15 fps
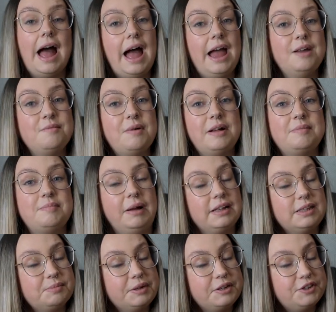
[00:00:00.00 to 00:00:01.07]
Hi, welcome back
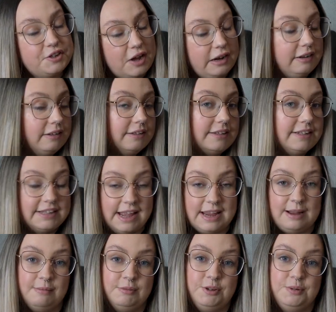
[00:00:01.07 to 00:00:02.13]
to my channel. Today
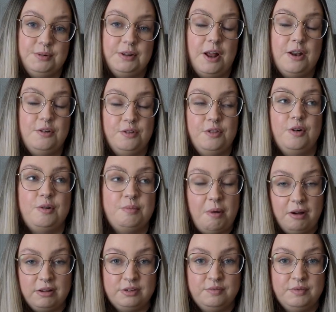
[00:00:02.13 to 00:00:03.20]
I'm doing another
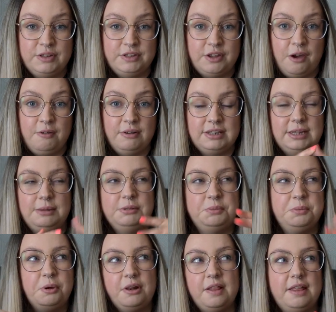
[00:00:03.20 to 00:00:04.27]
unboxing video. I seem to be
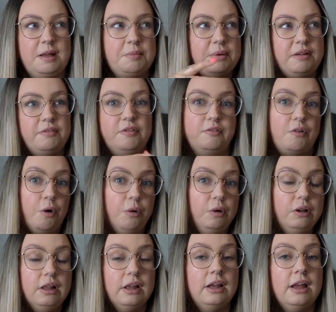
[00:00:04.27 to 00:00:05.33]
on a little bit of a
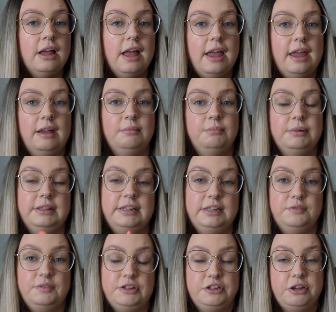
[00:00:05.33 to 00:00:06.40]
roll with these
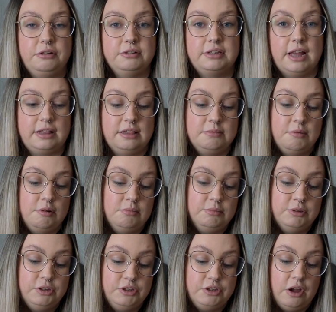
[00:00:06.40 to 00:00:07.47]
videos at the
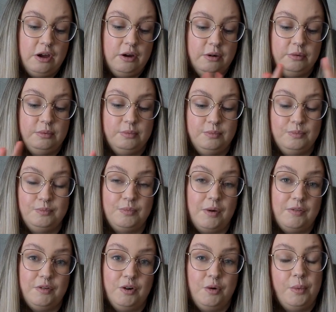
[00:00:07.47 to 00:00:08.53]
moment, so I
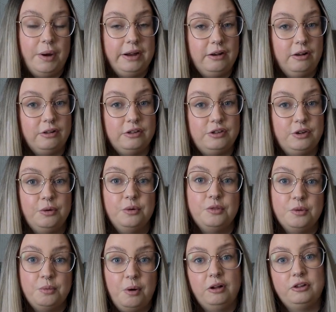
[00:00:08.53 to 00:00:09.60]
thought why not do the
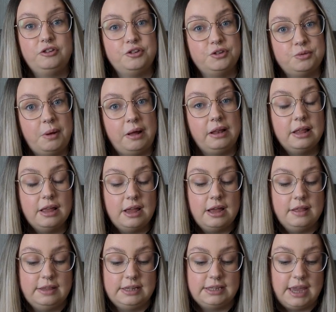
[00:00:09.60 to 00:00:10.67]
watch as well.
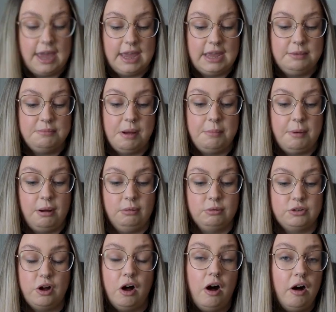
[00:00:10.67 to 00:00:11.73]
This came about
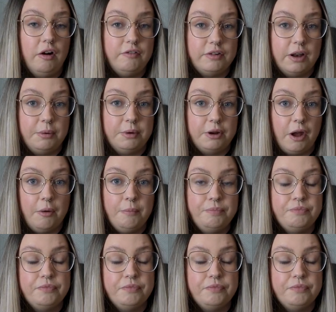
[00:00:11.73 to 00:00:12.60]
half an hour ago.